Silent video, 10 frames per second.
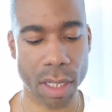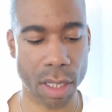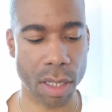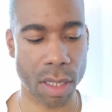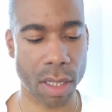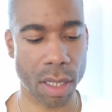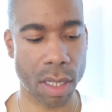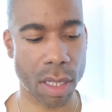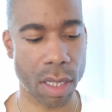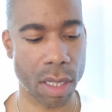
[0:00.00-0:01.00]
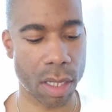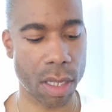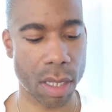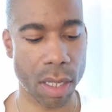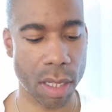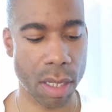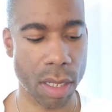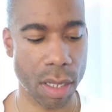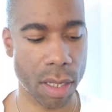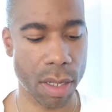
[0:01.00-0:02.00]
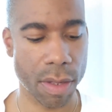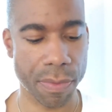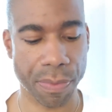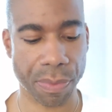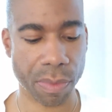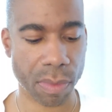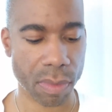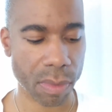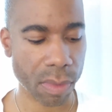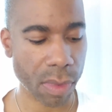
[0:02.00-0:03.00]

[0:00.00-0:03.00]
Nobody speaks.